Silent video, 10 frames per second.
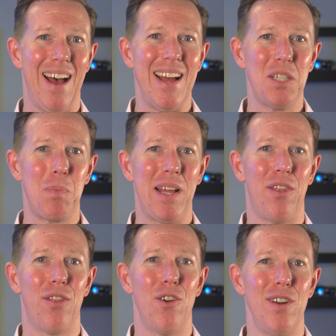I
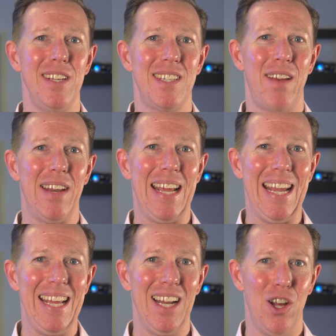spent
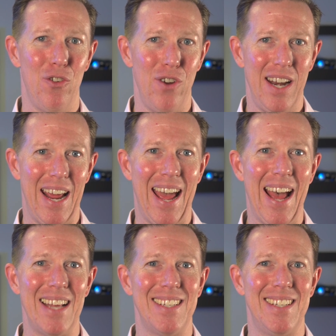$37,800
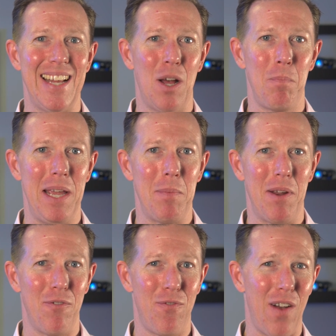as down
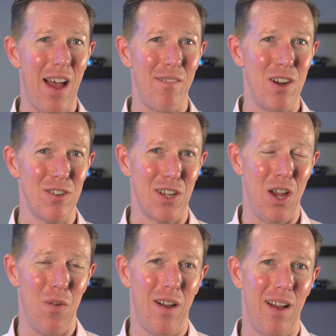payment 5 years
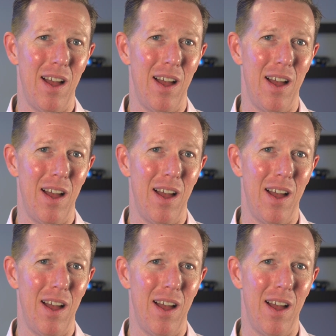ago.